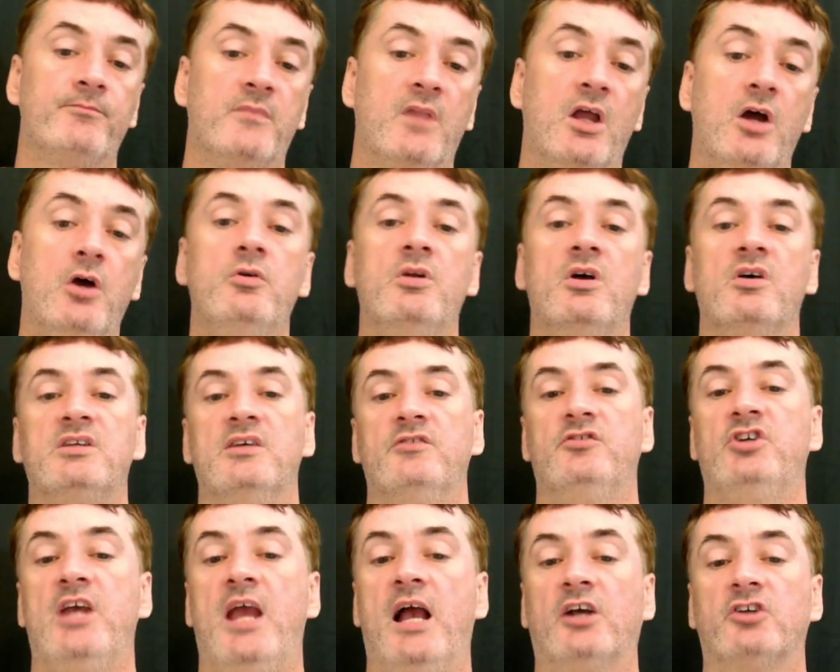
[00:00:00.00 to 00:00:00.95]
who knows if
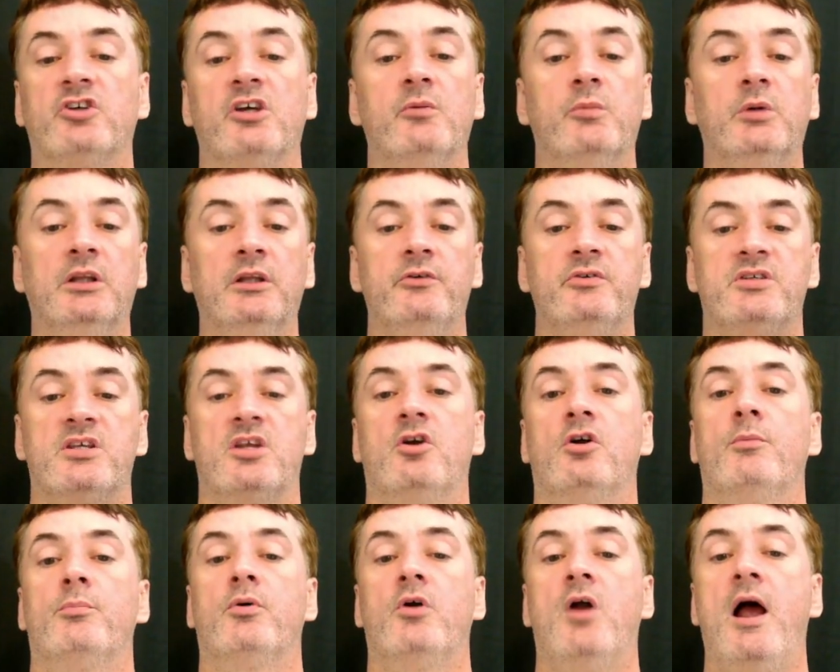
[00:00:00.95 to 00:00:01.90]
she actually would lose in her
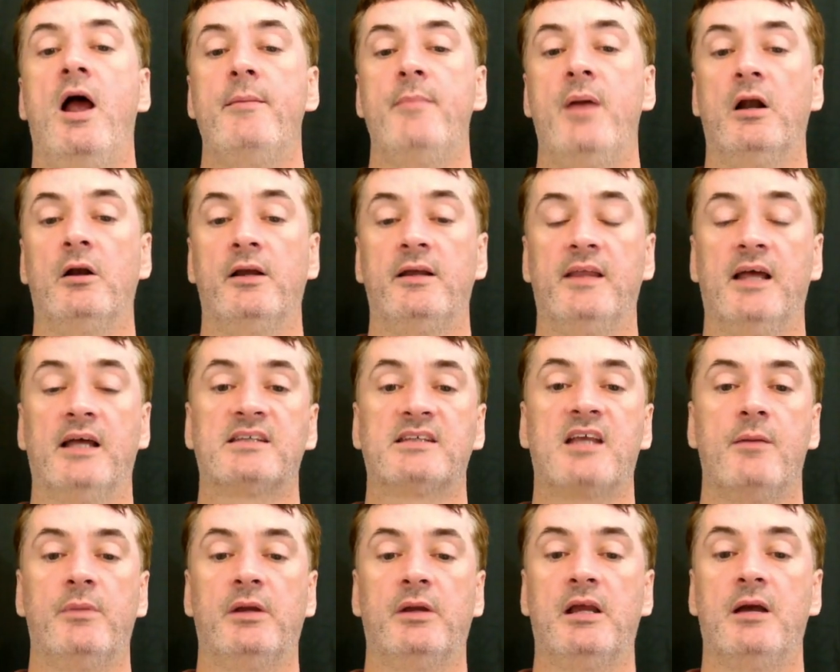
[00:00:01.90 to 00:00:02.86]
primary. That's
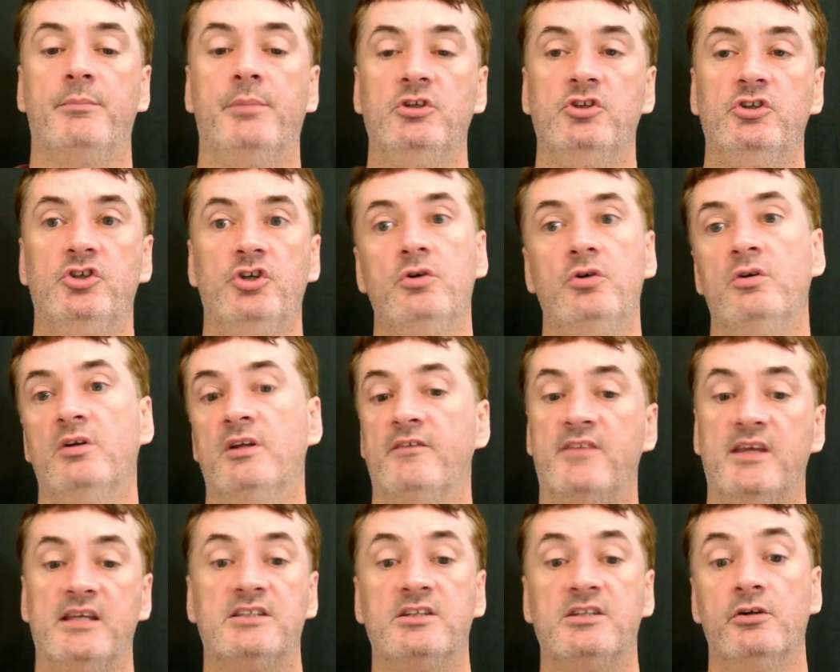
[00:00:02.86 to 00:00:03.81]
coming up in June if they
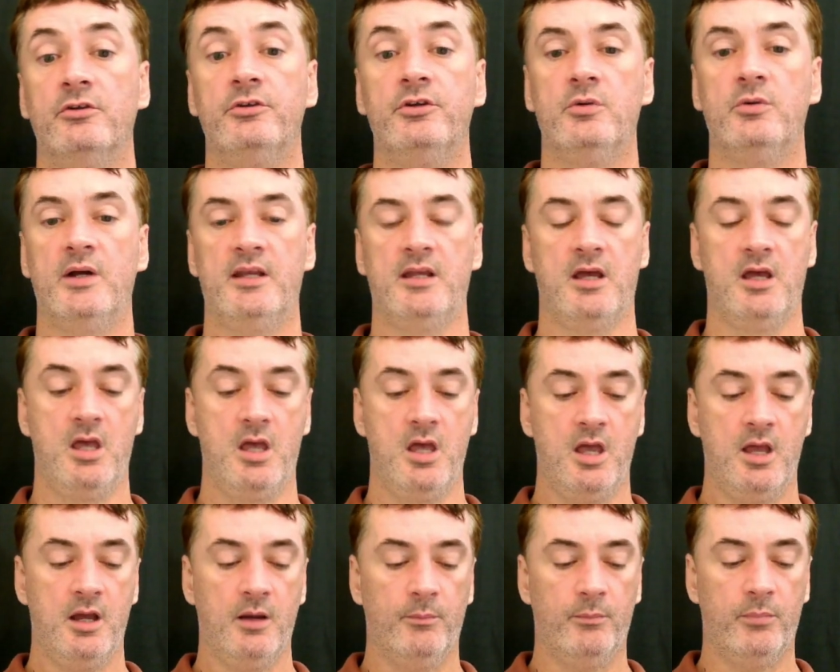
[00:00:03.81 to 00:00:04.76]
still do it.
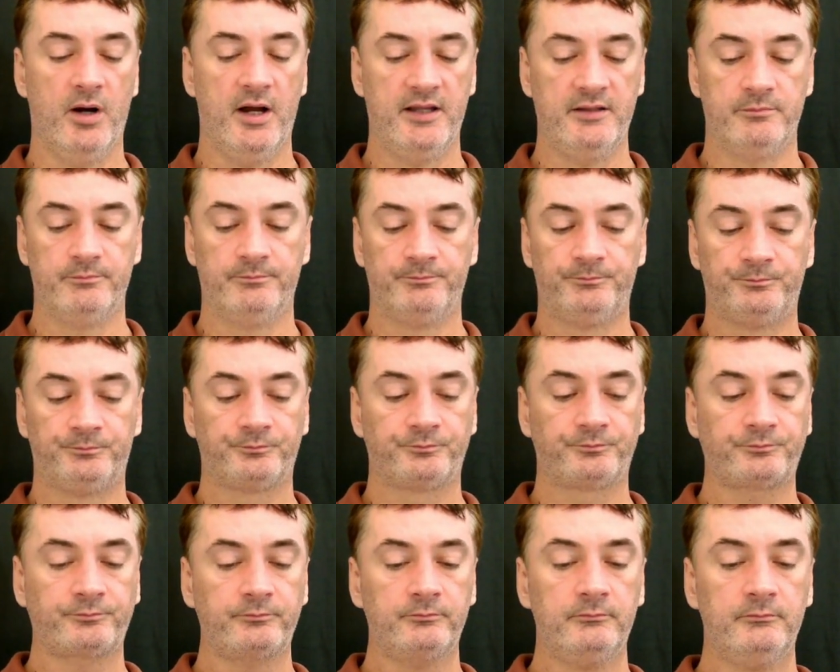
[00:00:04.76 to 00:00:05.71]
But
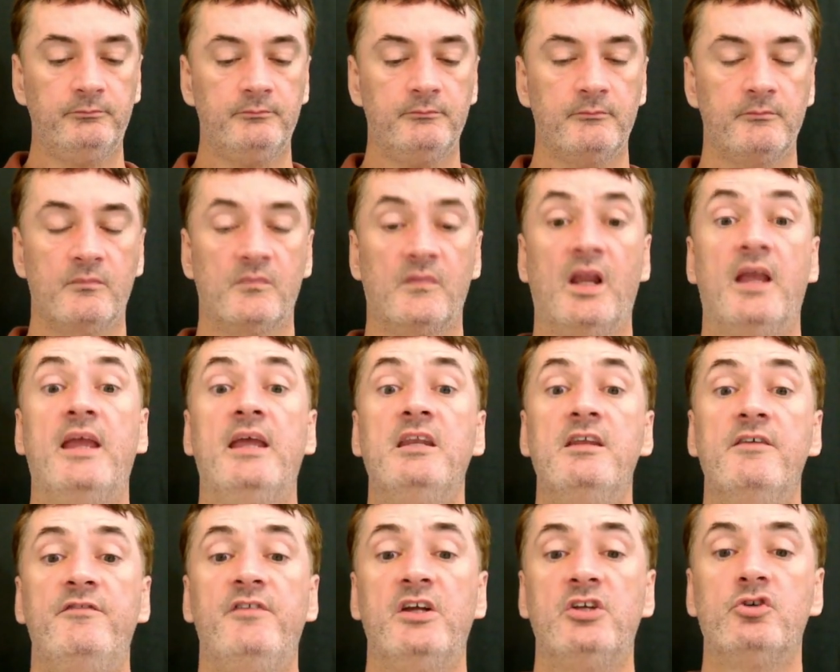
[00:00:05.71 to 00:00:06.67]

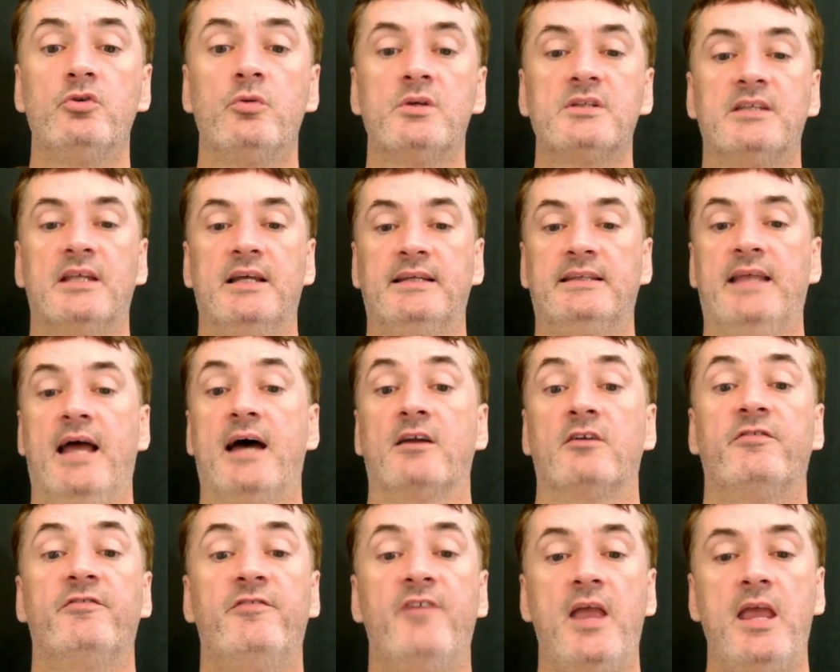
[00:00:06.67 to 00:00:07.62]
individuals like that are
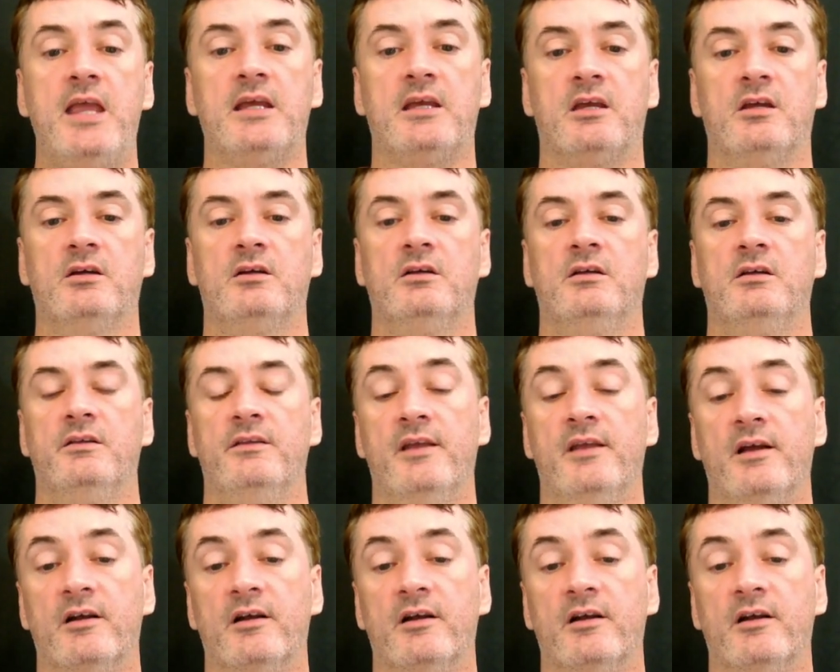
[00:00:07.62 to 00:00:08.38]
fake. They're